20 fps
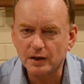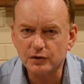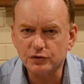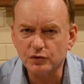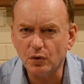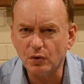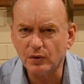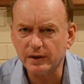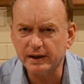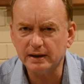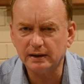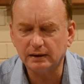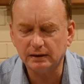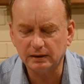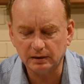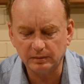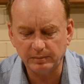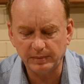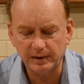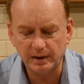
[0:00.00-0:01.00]
talking a
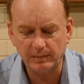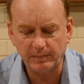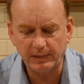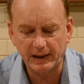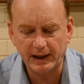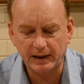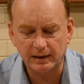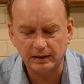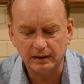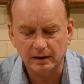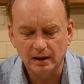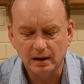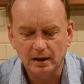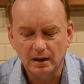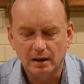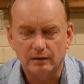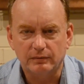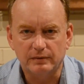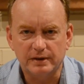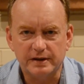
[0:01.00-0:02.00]
little bit about
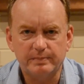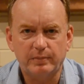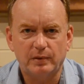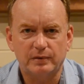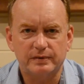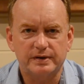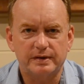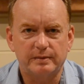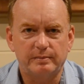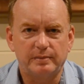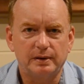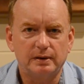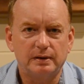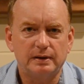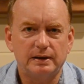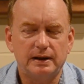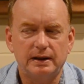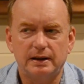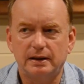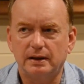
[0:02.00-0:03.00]

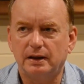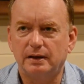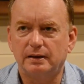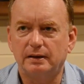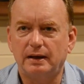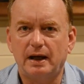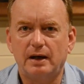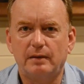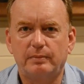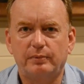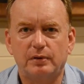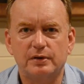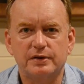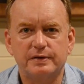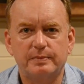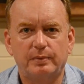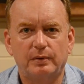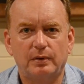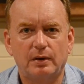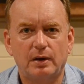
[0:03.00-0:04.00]
responsibility and how
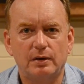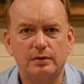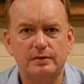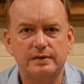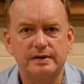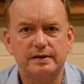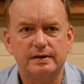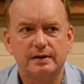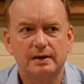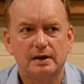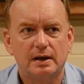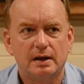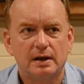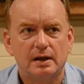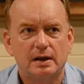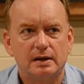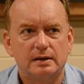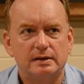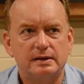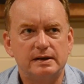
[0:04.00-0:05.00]
Prospero's
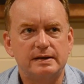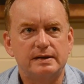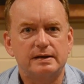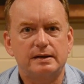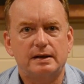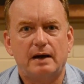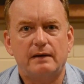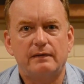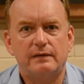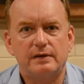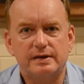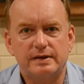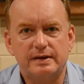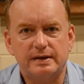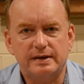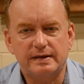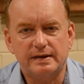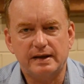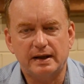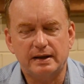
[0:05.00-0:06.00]
discovers
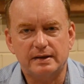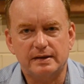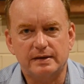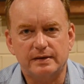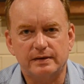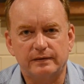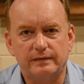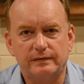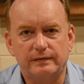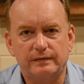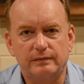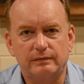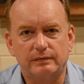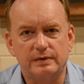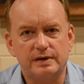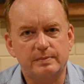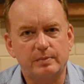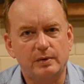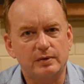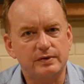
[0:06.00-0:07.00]
the sense of
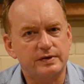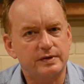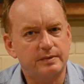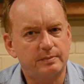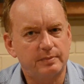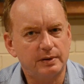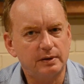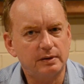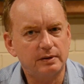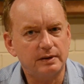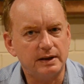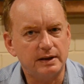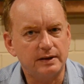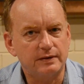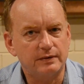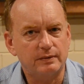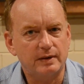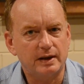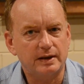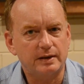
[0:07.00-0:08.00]
responsibility
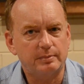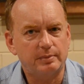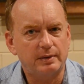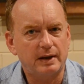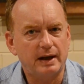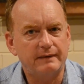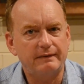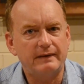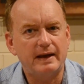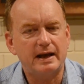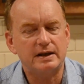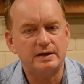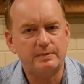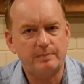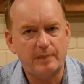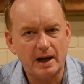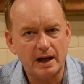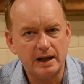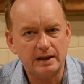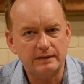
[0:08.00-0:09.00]
throughout the play, and that's
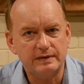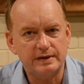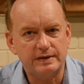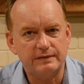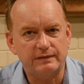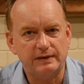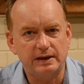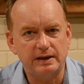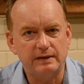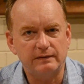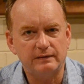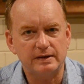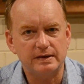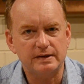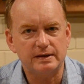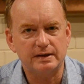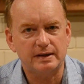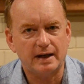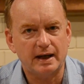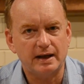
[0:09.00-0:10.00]
part of his
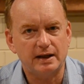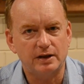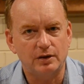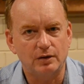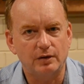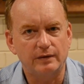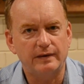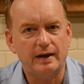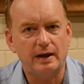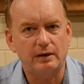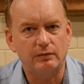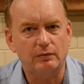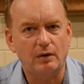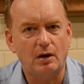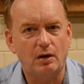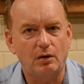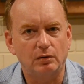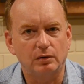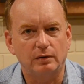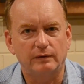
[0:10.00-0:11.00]
forgiveness and taking on that
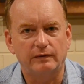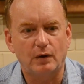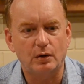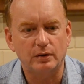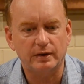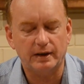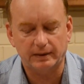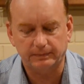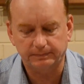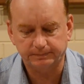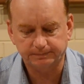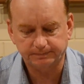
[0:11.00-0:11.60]
role of honour.